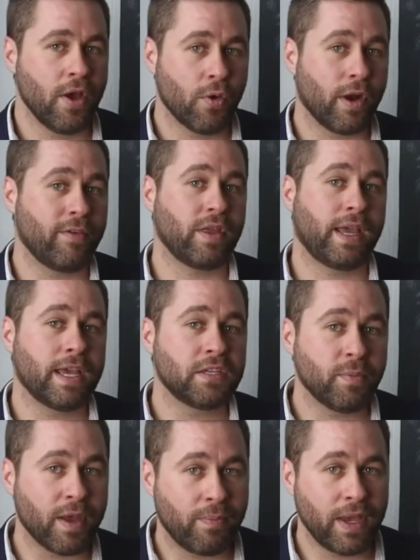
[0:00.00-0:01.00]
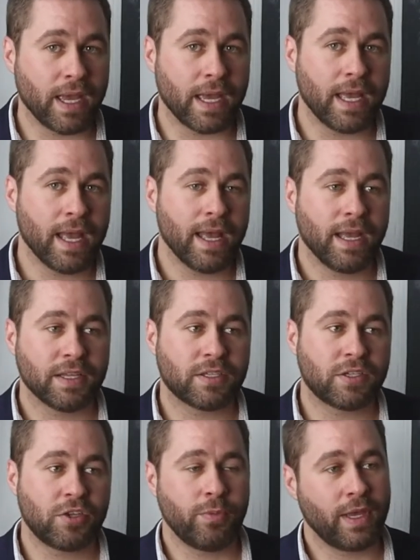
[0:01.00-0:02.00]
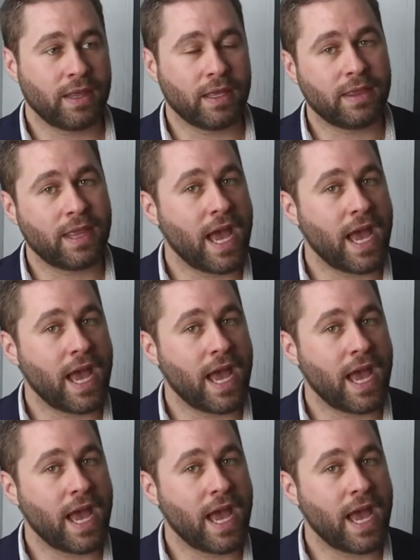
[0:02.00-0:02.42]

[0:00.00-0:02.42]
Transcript: Whatever the case may be, it's assuming that